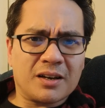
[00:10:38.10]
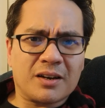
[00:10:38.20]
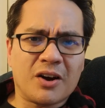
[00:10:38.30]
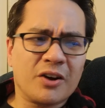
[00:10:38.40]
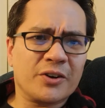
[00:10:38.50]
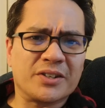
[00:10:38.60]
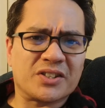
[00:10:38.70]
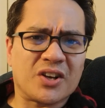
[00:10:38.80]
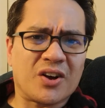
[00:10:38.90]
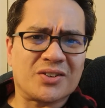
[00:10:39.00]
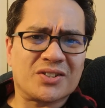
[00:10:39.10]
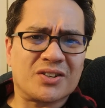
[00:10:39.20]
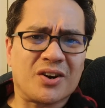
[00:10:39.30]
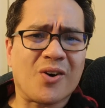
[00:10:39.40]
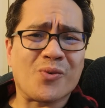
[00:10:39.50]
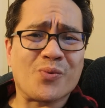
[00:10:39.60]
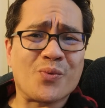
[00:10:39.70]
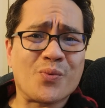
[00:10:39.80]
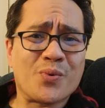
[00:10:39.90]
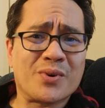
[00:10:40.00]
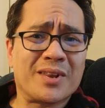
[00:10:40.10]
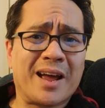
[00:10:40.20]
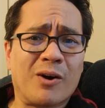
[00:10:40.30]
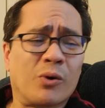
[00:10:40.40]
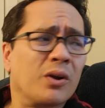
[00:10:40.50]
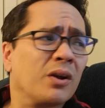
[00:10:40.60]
Concrete saws are real loud.